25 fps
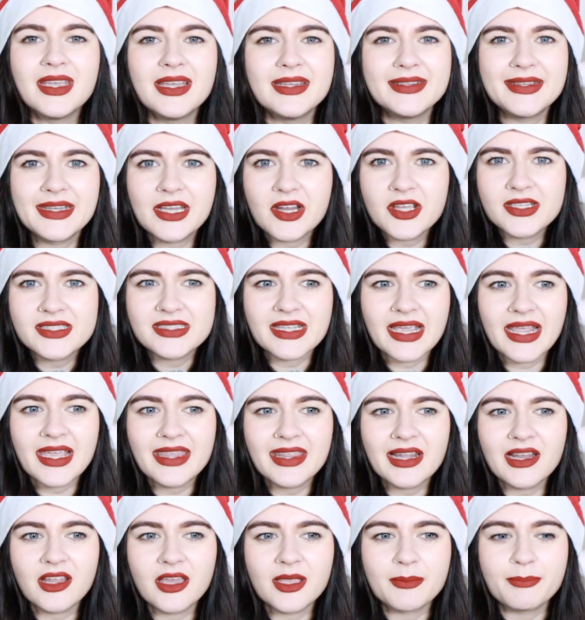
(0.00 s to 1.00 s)
Did I say
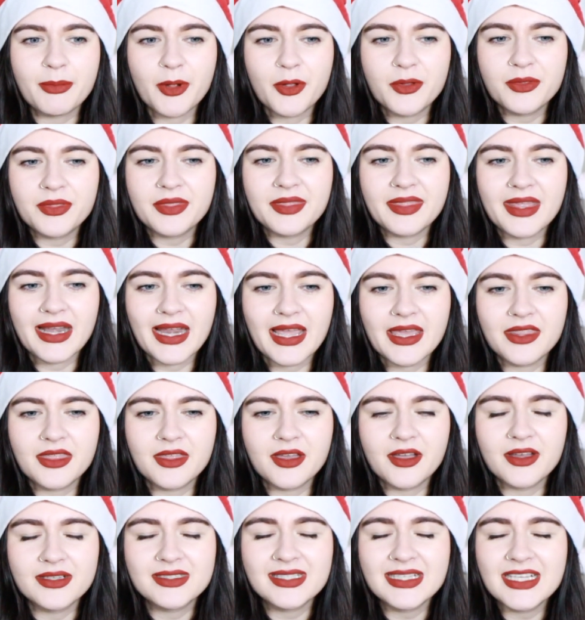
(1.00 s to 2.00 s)
they're like both in their late
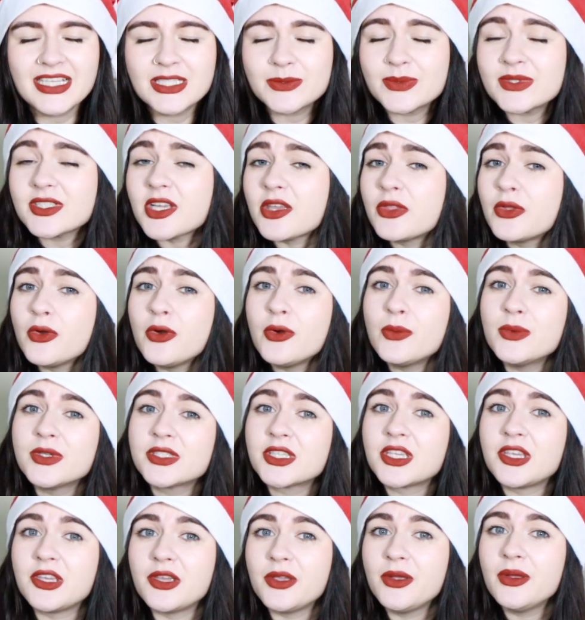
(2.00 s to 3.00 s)
30s, which I thought was
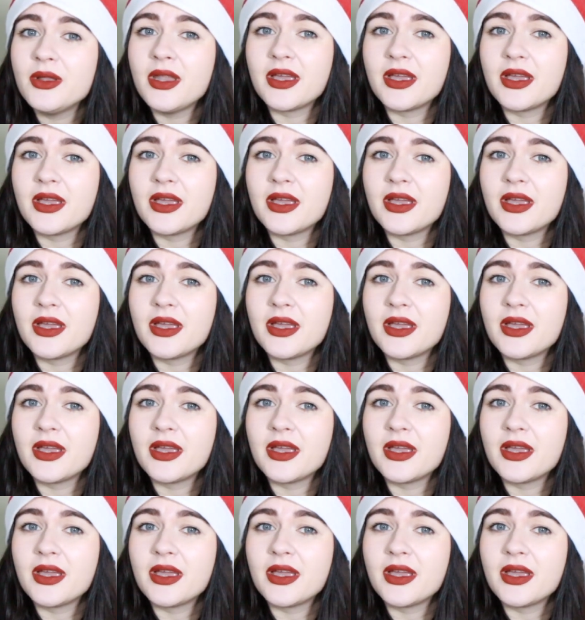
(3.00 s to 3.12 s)
cute.